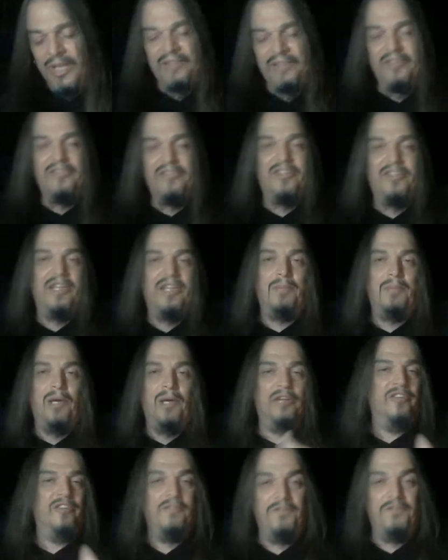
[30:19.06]
this like
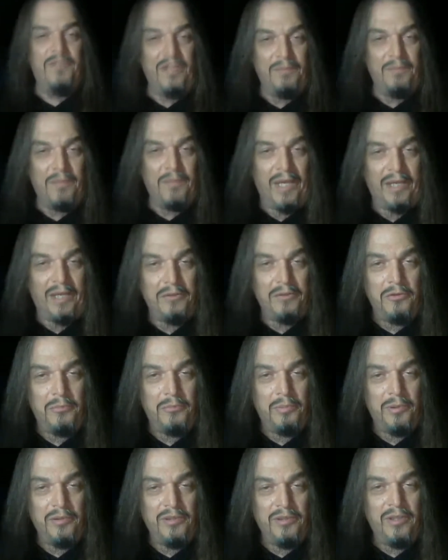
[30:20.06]
positive feedback
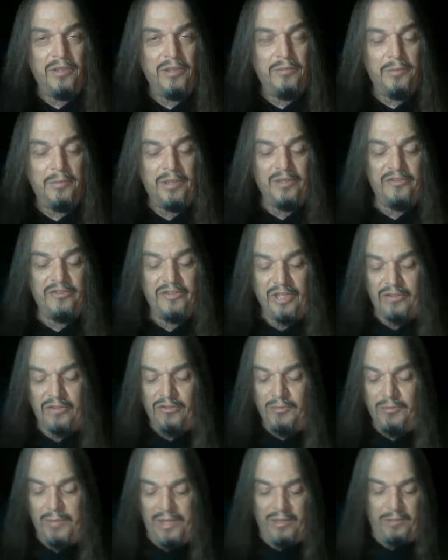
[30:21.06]
loop, you know, but it's
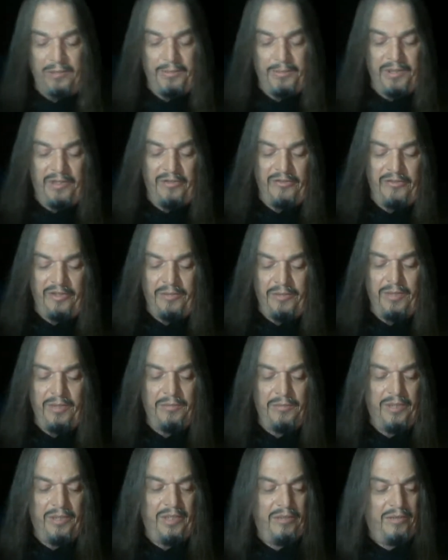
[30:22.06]
detrimental because
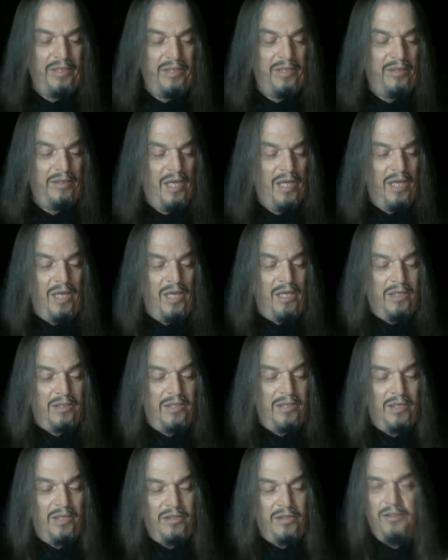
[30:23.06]
they
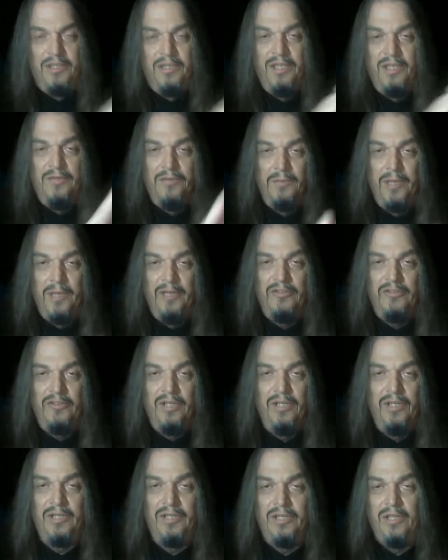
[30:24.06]
cut all the
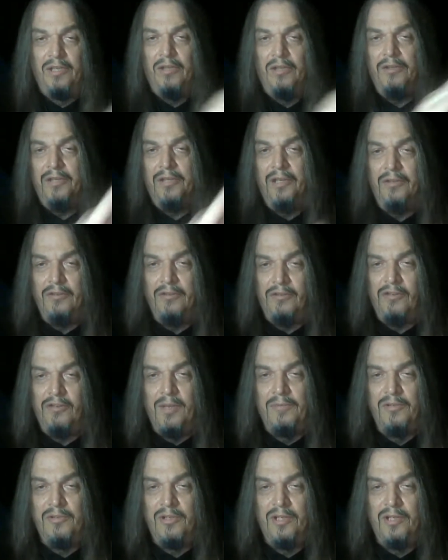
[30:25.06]
information and they cut all the
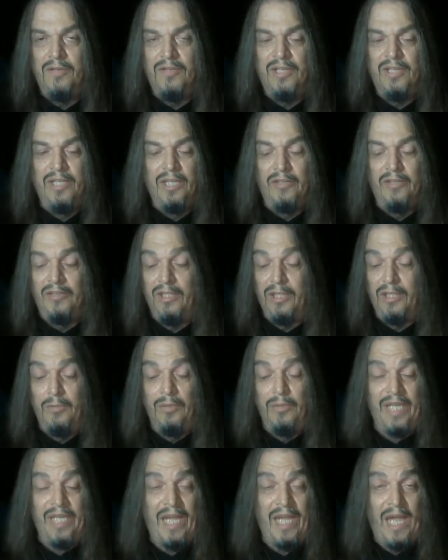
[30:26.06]
contraception and everything else. And then
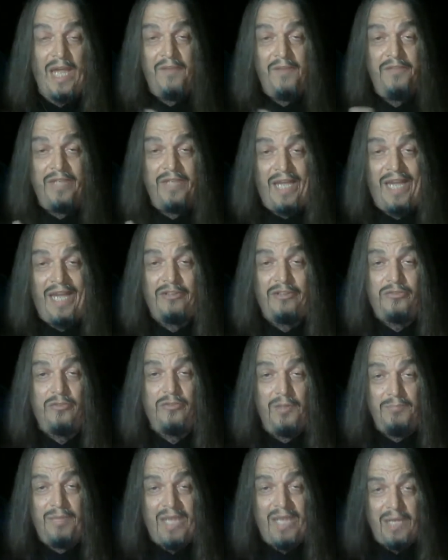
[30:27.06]
when they have the
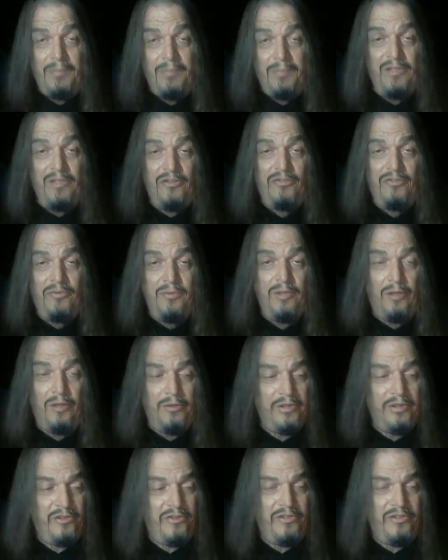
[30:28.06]
extra babies from all
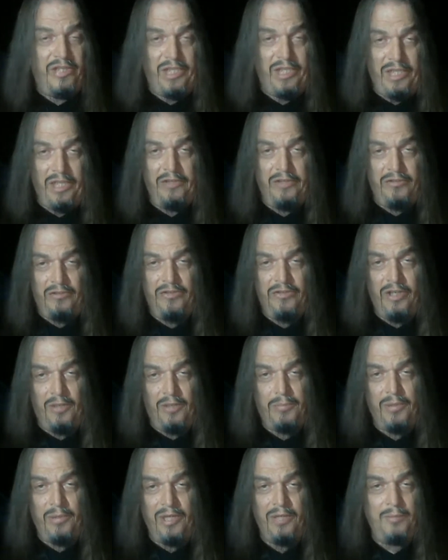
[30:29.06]
these teenagers now
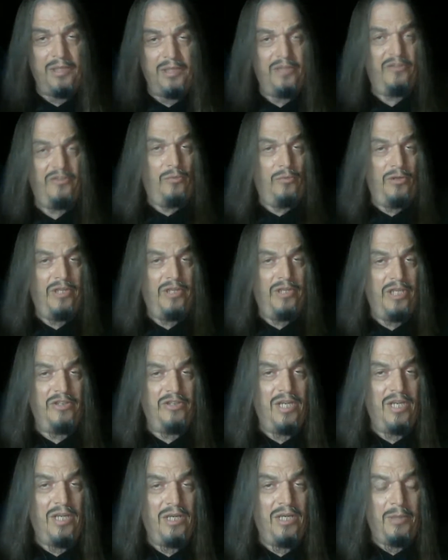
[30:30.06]
pregnant because they weren't
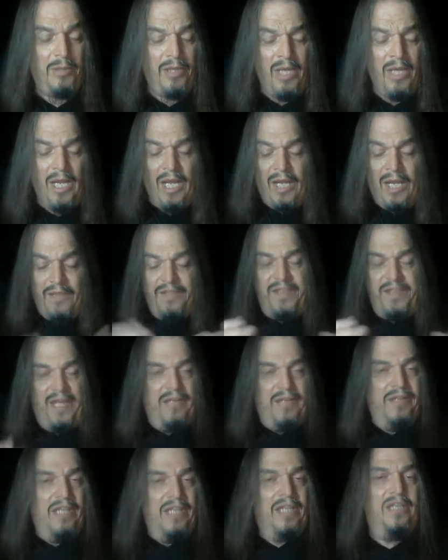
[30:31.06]
educated about,
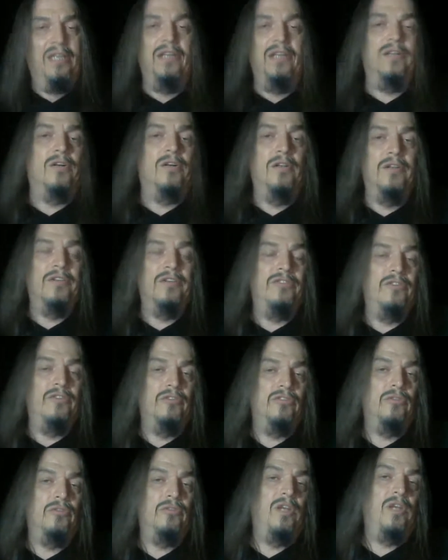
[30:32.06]
then they cut all the
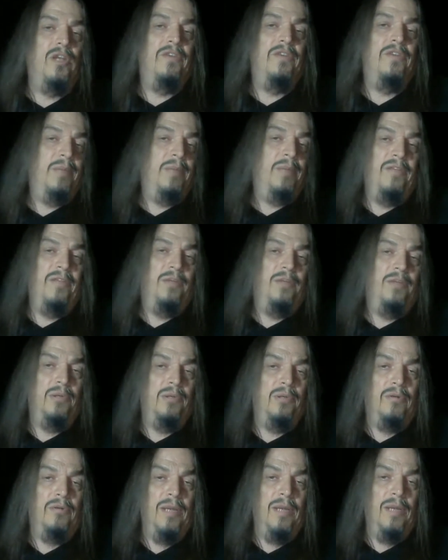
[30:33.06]
social welfare benefit
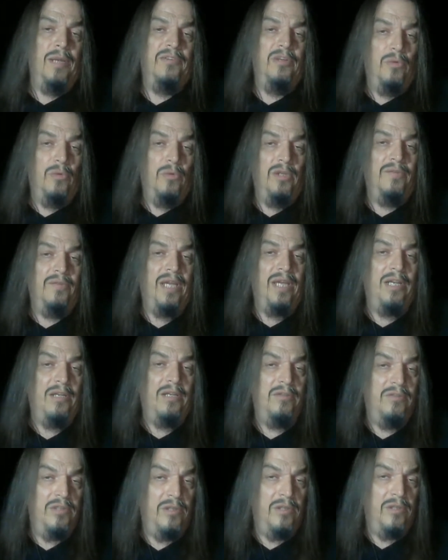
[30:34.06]
programs that would have
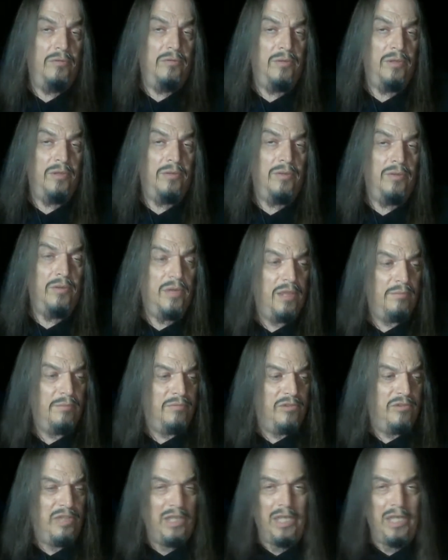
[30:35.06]
aided, you know,
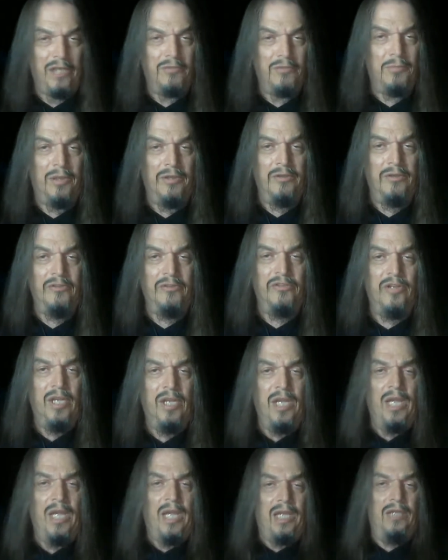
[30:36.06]
teenage mothers,
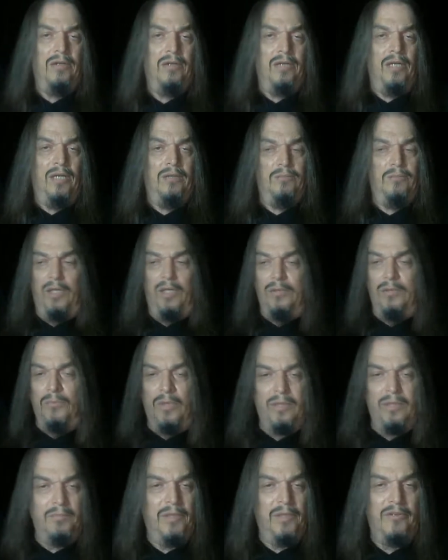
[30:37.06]
you know,
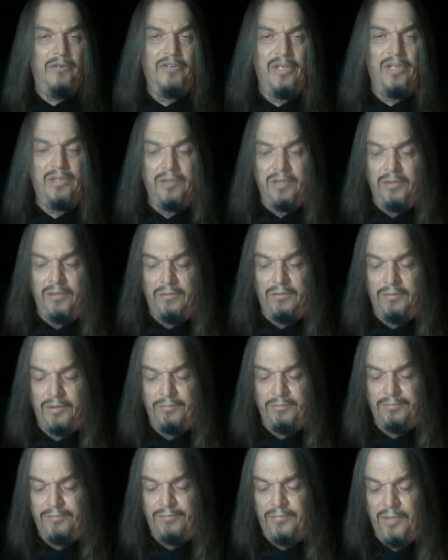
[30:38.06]
unwed mothers. And, you know,
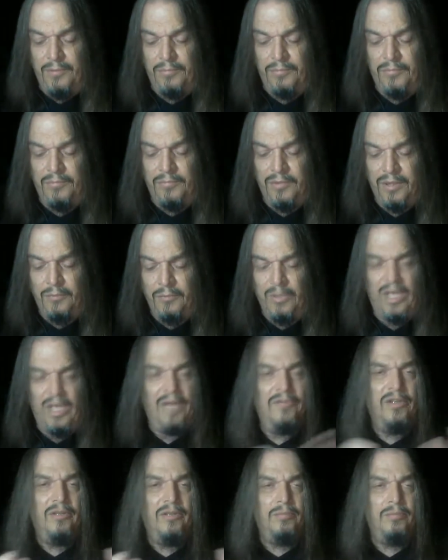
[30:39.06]
we
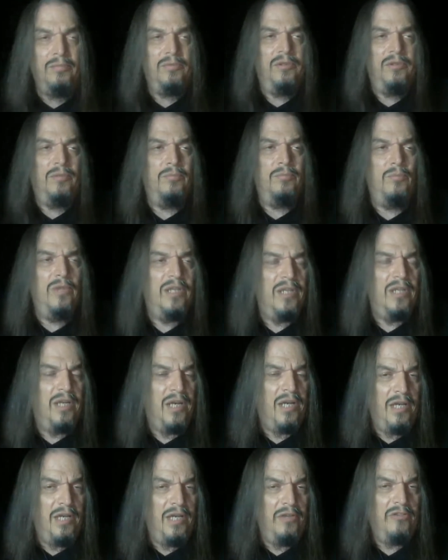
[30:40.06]
have one of the
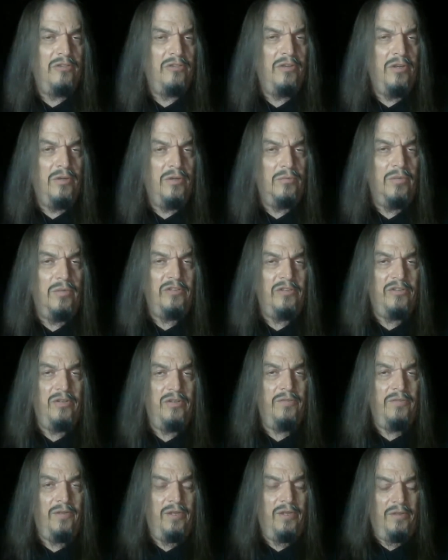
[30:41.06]
highest rates
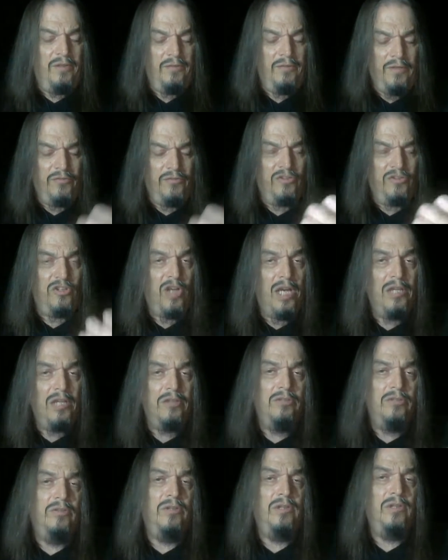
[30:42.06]
of
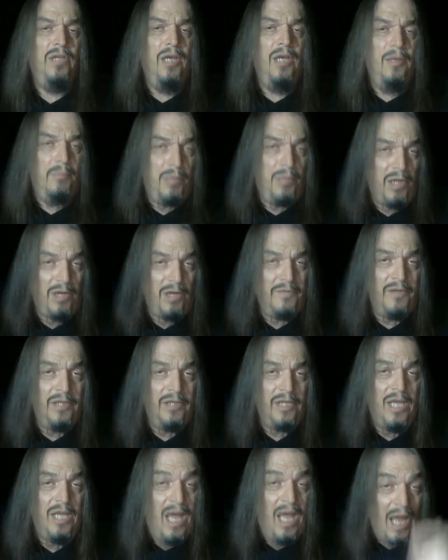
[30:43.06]
childhood
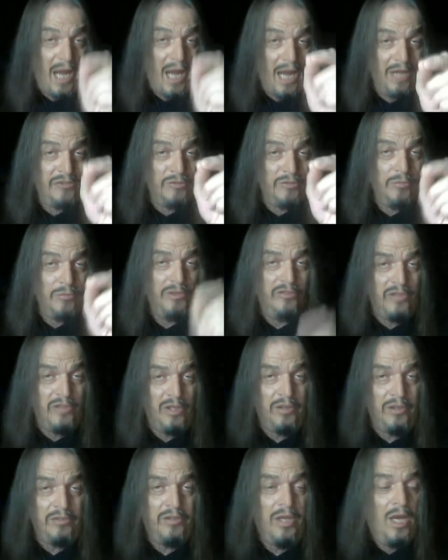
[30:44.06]
poverty as a
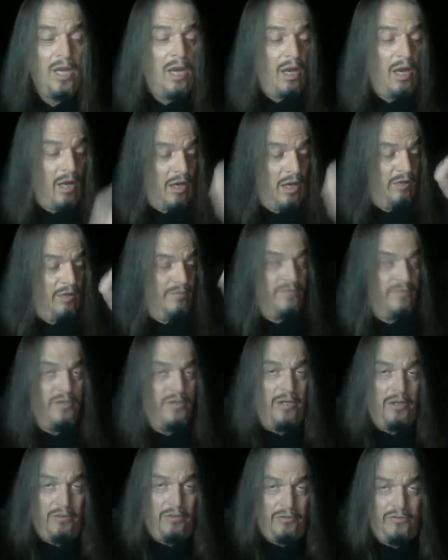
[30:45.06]
result of
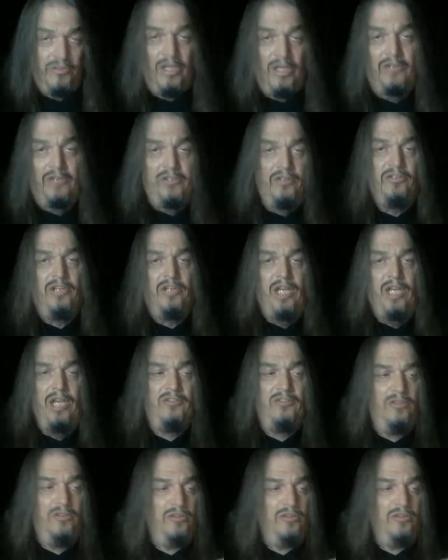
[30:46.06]
their sex education